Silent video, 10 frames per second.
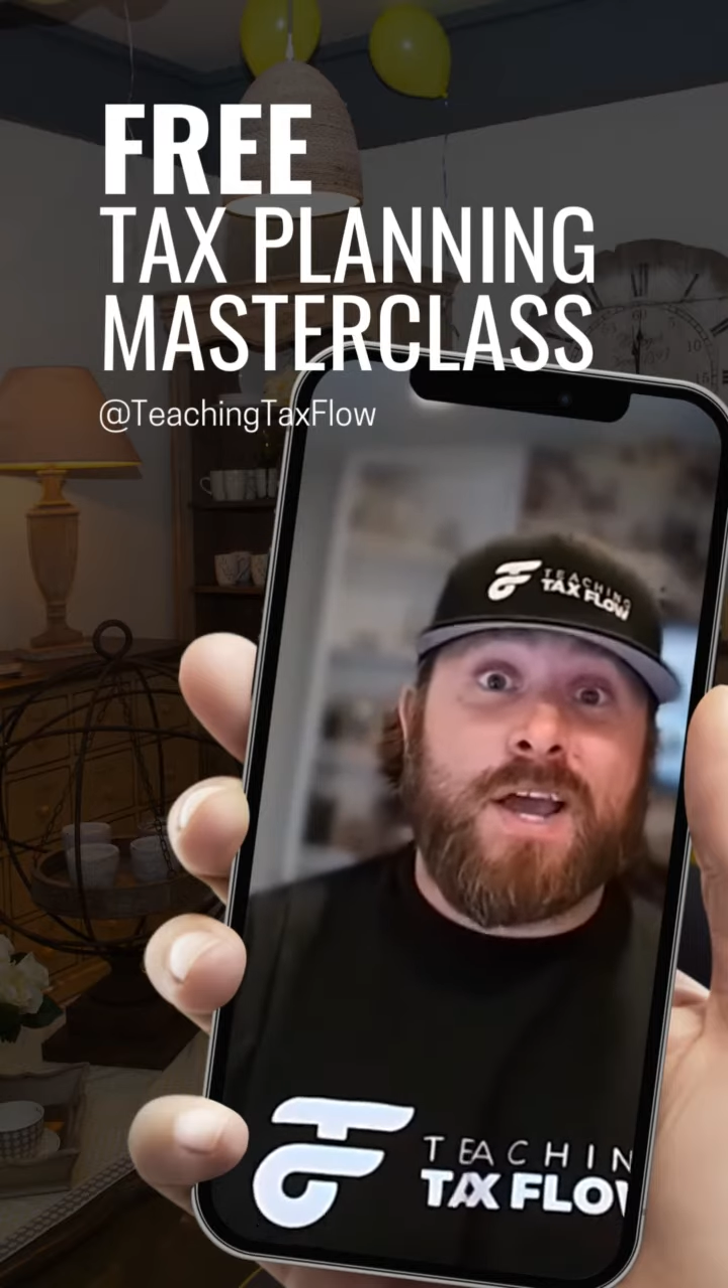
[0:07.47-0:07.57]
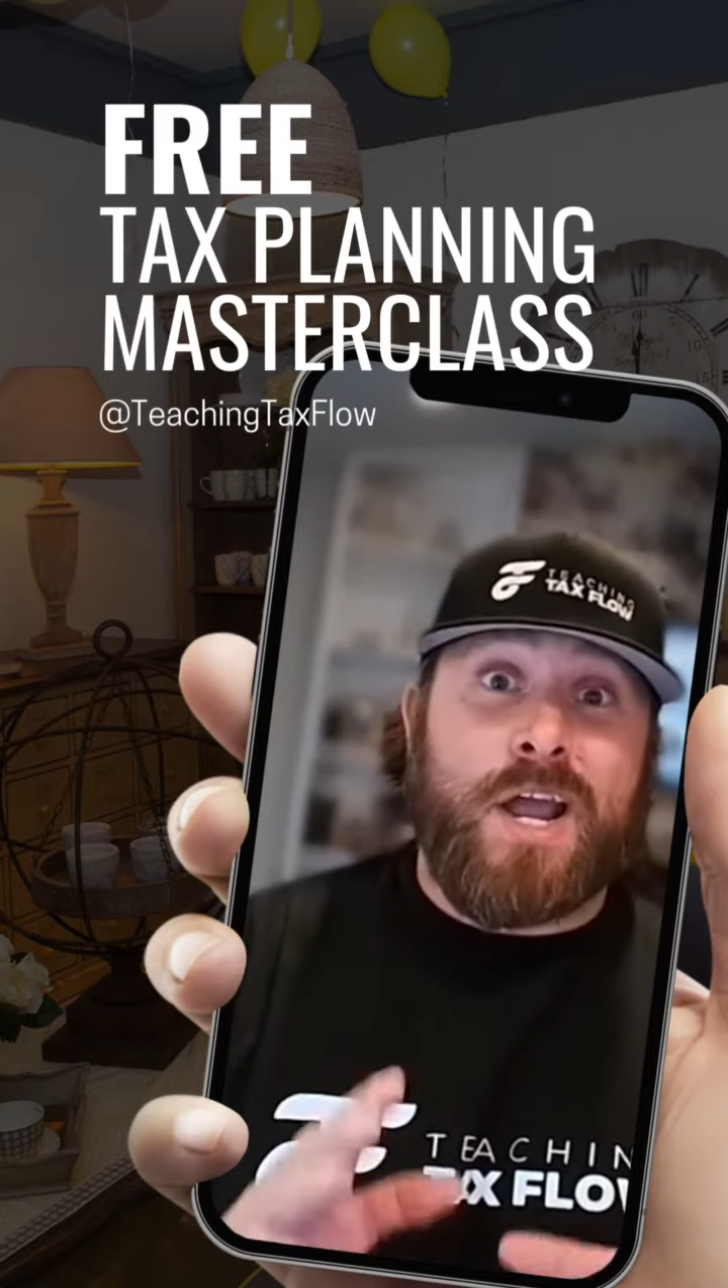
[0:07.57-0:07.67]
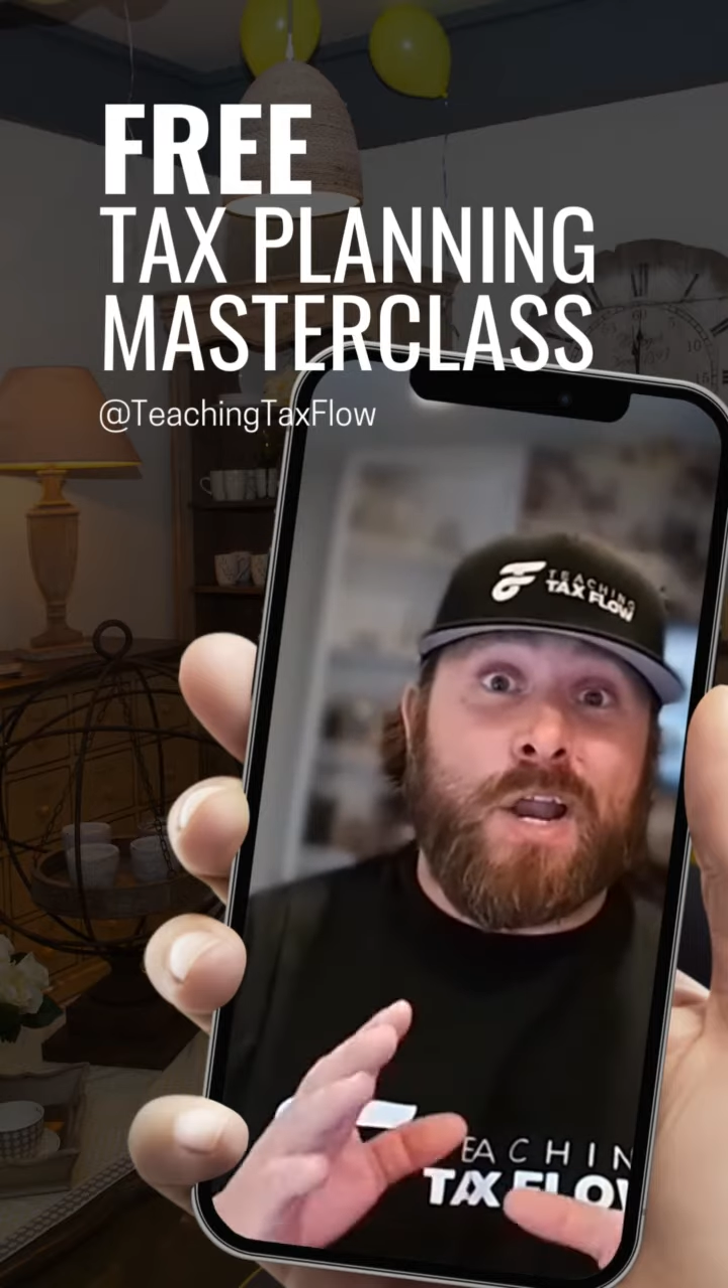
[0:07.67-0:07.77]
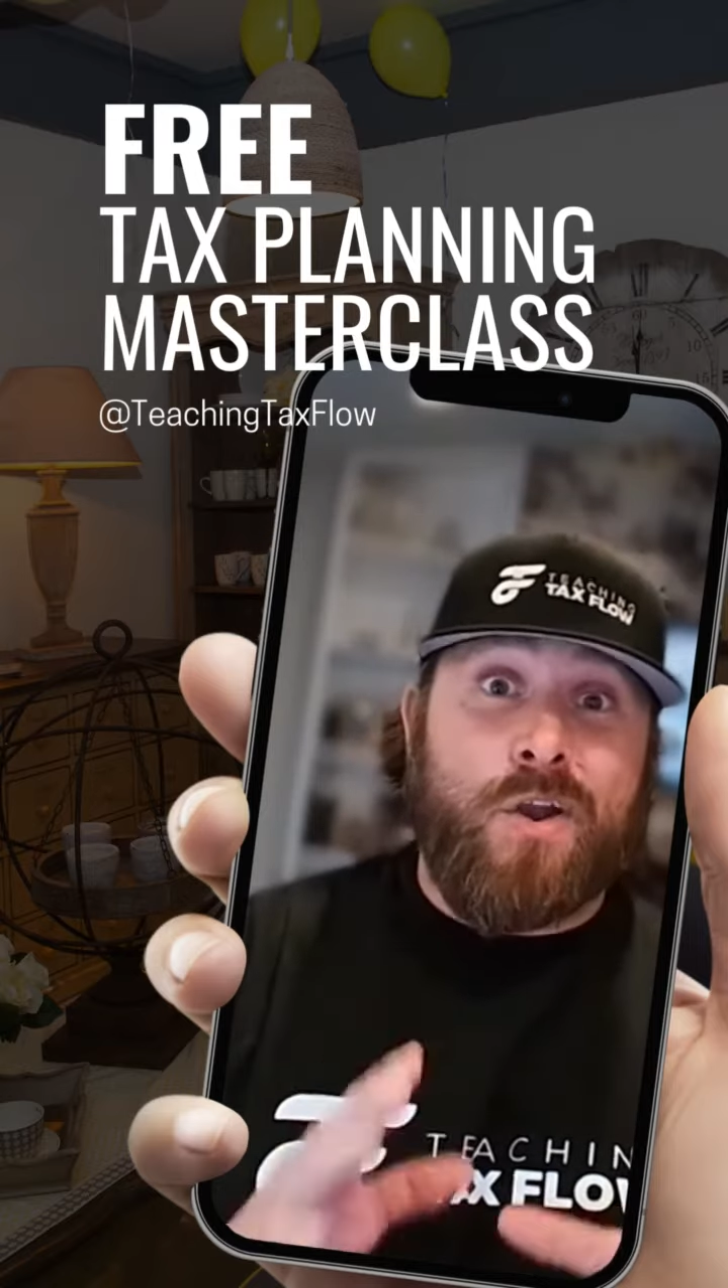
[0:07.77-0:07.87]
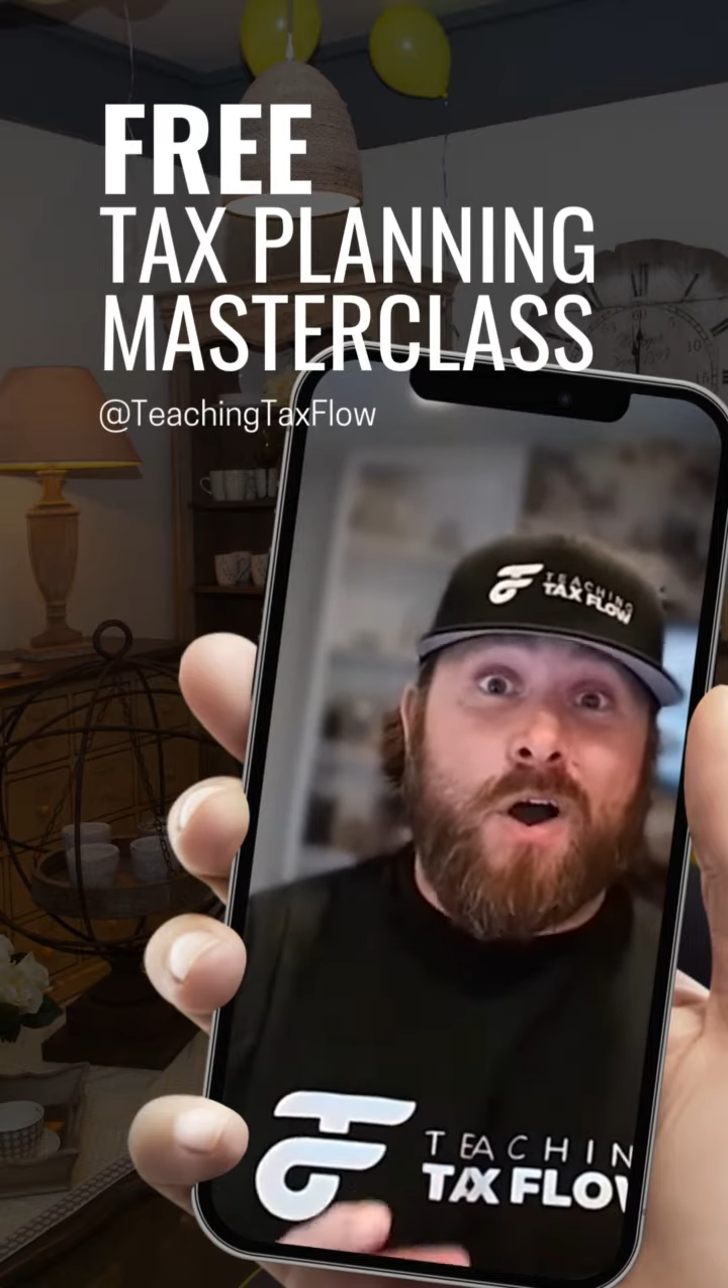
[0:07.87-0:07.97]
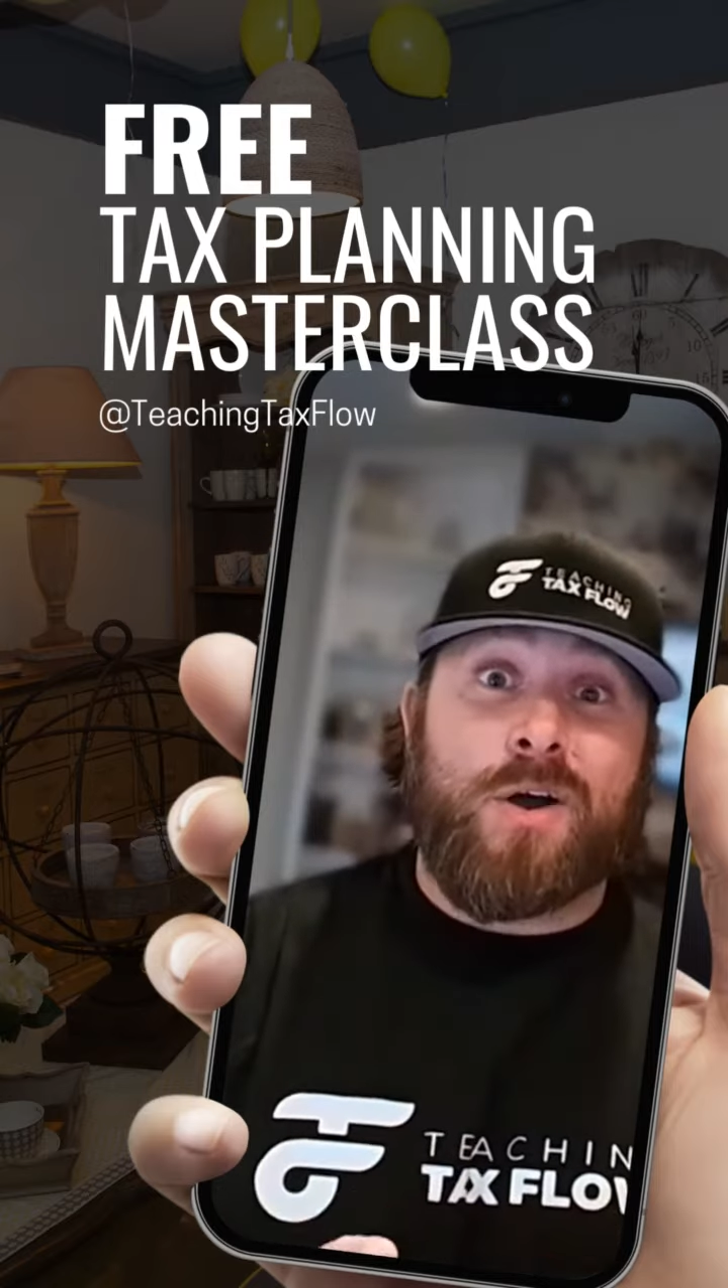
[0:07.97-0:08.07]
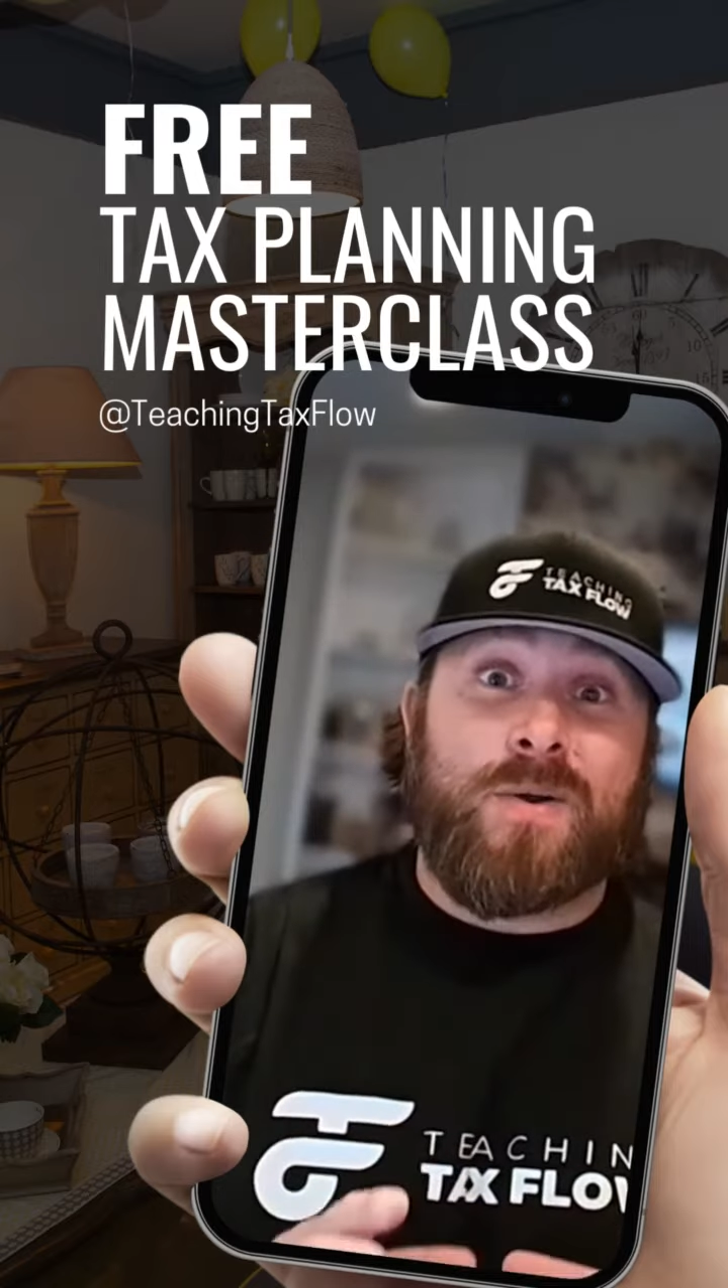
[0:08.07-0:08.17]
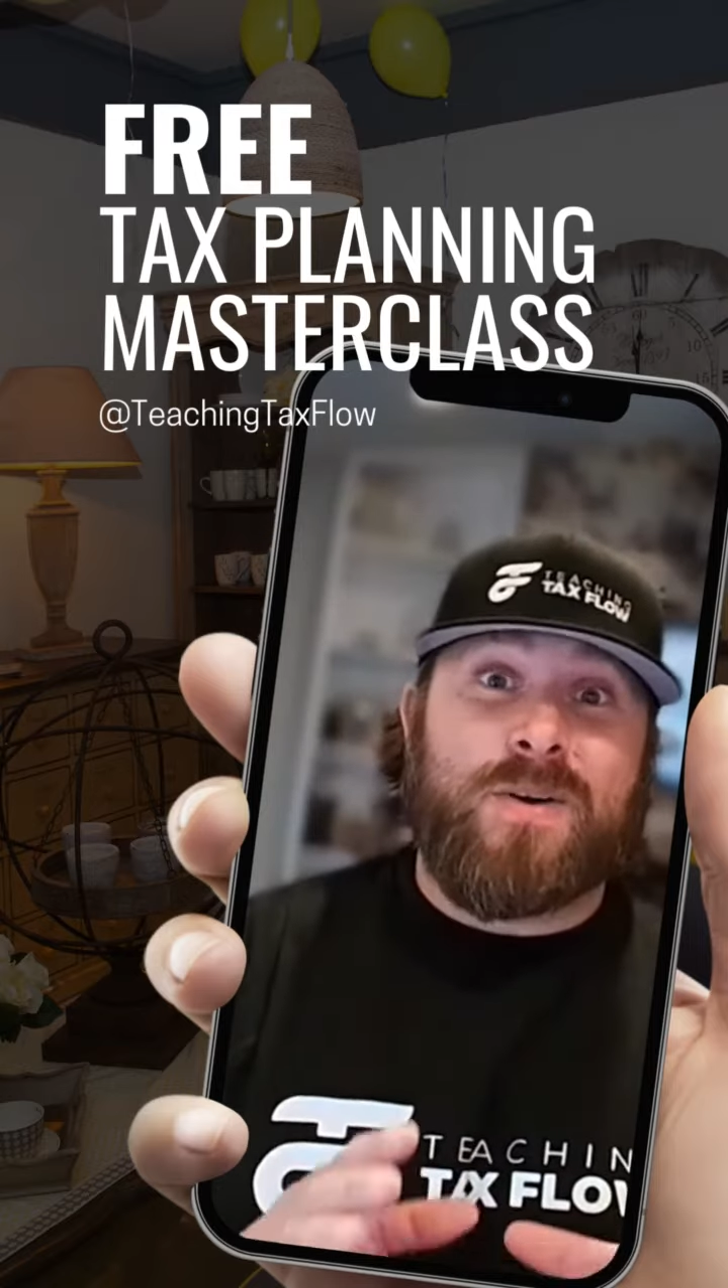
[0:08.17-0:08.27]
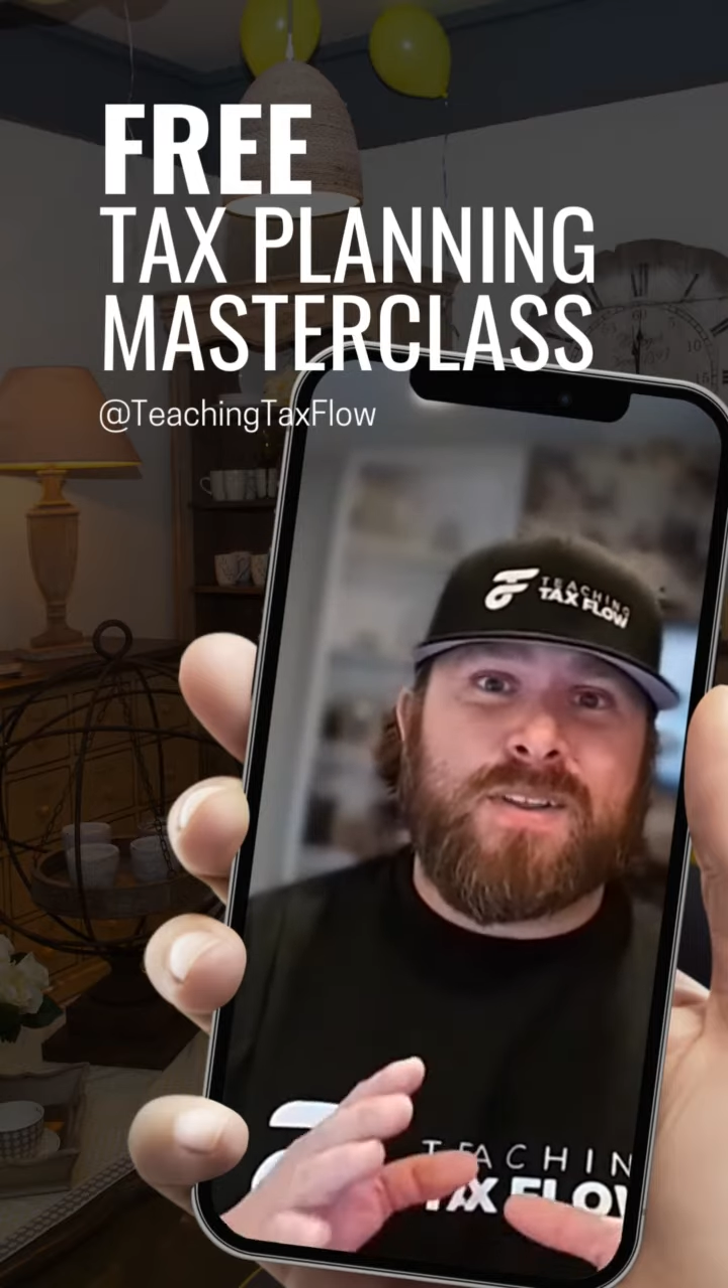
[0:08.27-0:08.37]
inaugural